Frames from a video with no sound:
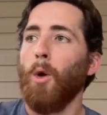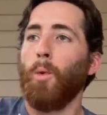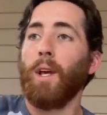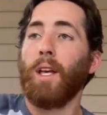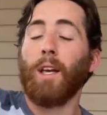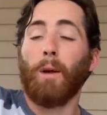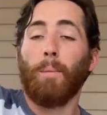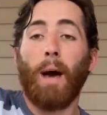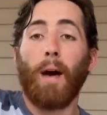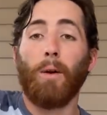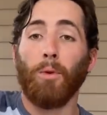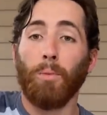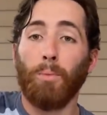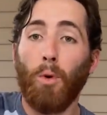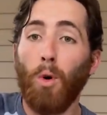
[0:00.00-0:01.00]
we get a bad
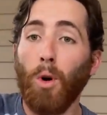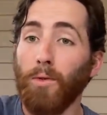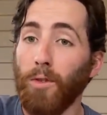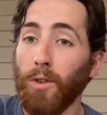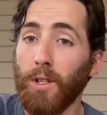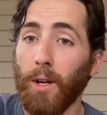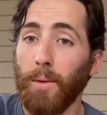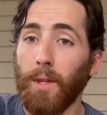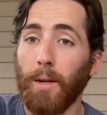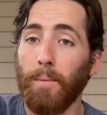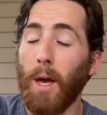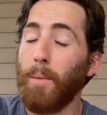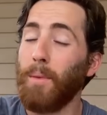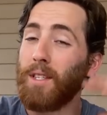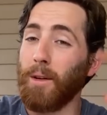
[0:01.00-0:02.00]
report for something,
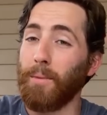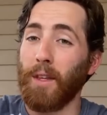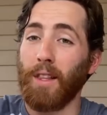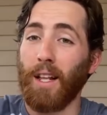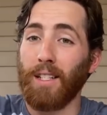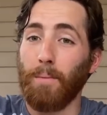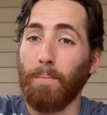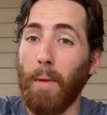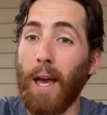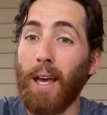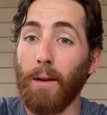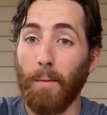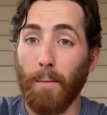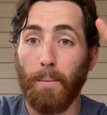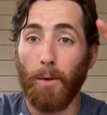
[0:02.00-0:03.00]
maybe something that's
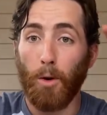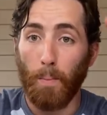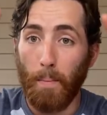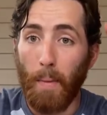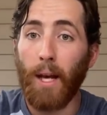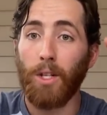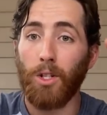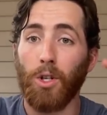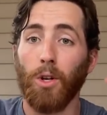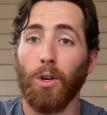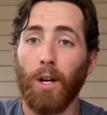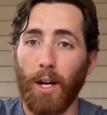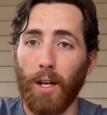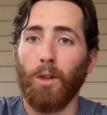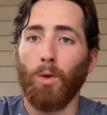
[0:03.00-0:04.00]

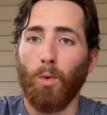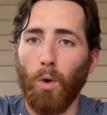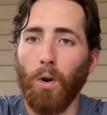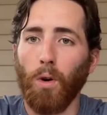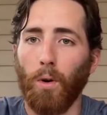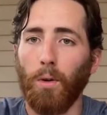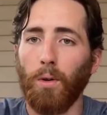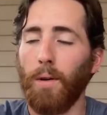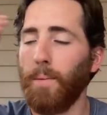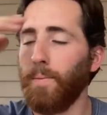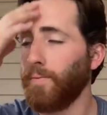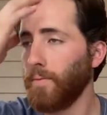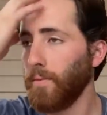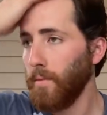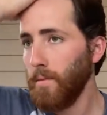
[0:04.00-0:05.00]
major in the world,
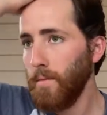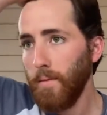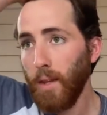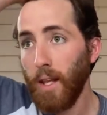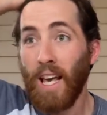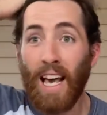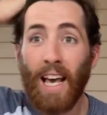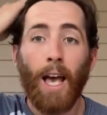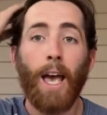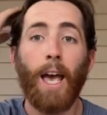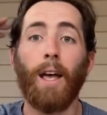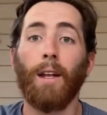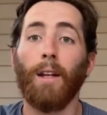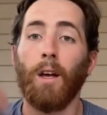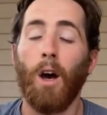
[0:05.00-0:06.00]

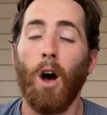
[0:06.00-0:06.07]
and